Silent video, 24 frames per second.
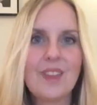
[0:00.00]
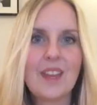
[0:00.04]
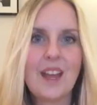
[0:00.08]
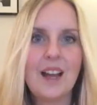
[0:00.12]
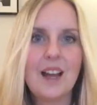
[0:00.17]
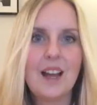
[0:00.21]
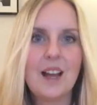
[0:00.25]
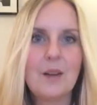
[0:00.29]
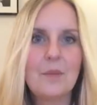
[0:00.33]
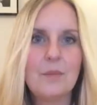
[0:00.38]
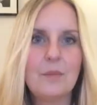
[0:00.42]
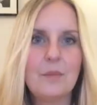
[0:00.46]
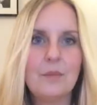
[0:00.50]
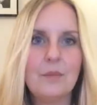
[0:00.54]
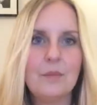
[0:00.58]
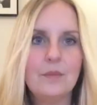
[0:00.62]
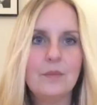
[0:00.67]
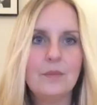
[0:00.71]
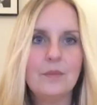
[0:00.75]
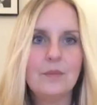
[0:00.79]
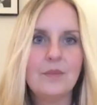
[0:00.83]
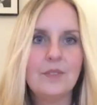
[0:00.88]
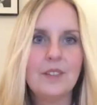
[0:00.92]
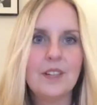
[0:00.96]
Um,
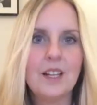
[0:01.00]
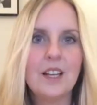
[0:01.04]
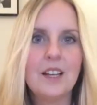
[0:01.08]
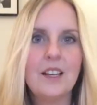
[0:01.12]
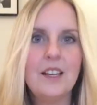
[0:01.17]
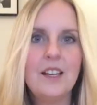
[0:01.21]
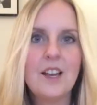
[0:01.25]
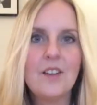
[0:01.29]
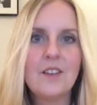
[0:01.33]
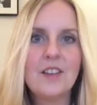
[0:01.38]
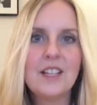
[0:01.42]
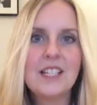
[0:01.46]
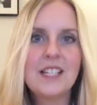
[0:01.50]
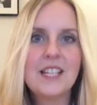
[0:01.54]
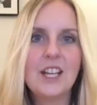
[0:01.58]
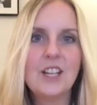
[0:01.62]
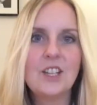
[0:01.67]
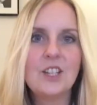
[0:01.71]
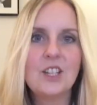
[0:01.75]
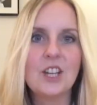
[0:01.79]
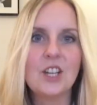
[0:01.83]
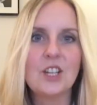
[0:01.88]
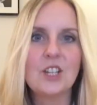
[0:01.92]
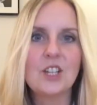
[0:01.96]
love it,
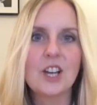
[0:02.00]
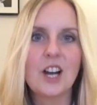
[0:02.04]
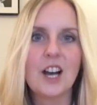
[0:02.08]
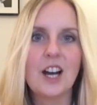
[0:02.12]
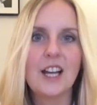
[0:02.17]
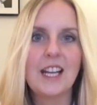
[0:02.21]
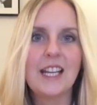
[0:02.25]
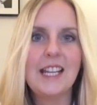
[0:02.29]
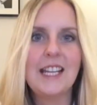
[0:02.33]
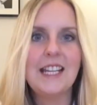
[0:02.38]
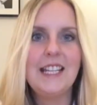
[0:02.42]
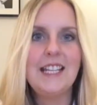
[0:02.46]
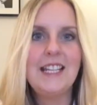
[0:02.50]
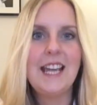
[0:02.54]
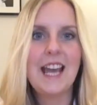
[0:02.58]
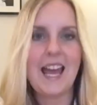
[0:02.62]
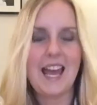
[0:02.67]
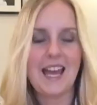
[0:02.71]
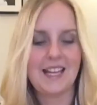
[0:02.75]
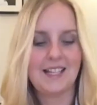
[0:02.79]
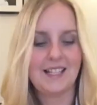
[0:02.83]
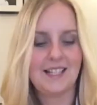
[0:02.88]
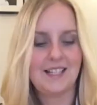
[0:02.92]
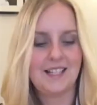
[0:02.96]
stitch it, Charlie.
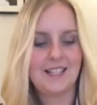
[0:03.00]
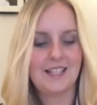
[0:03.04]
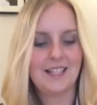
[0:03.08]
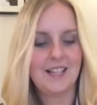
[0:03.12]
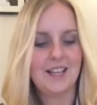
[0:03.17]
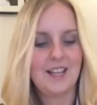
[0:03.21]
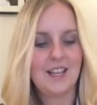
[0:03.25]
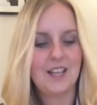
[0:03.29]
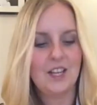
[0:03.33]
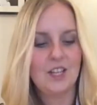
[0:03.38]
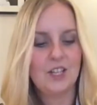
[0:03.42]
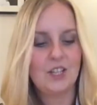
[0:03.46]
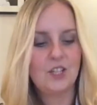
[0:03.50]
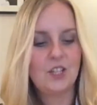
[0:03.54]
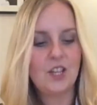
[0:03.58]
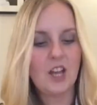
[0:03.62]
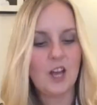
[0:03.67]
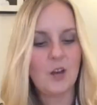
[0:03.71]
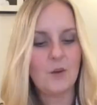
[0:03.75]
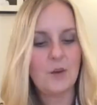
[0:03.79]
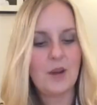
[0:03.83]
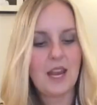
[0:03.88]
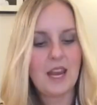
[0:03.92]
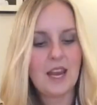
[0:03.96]
Yes.
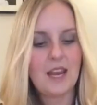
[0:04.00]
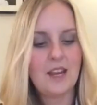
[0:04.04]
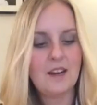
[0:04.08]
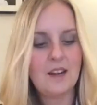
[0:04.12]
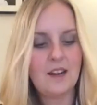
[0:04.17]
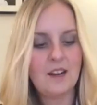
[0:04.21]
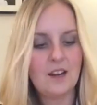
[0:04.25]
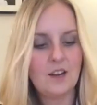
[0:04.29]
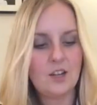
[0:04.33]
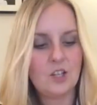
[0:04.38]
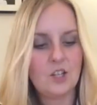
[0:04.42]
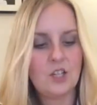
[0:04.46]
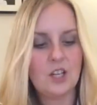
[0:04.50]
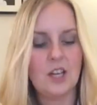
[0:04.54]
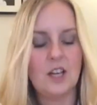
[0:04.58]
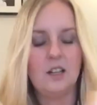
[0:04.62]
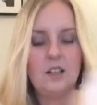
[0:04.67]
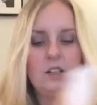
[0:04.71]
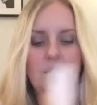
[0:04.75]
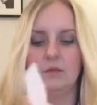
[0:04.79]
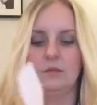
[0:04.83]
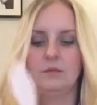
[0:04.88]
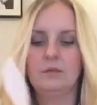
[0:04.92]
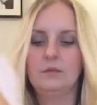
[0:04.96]
So in a
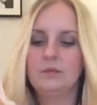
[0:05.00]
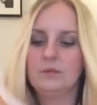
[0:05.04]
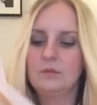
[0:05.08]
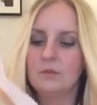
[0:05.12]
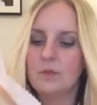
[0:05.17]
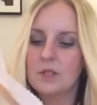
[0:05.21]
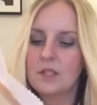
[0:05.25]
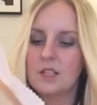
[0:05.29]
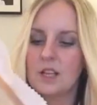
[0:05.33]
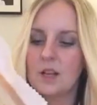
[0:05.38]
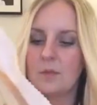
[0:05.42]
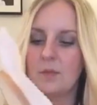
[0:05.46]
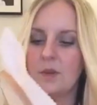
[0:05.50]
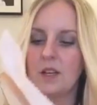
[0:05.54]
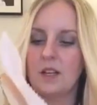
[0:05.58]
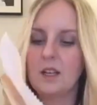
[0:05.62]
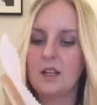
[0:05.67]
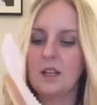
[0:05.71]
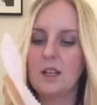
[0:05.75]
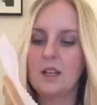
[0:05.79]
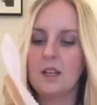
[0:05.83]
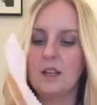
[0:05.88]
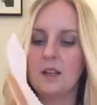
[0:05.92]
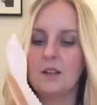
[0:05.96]
nutshell, what's happening
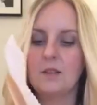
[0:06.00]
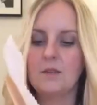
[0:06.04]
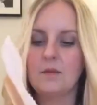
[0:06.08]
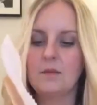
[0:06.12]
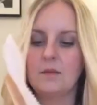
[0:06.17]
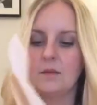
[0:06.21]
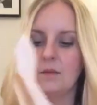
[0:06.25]
here?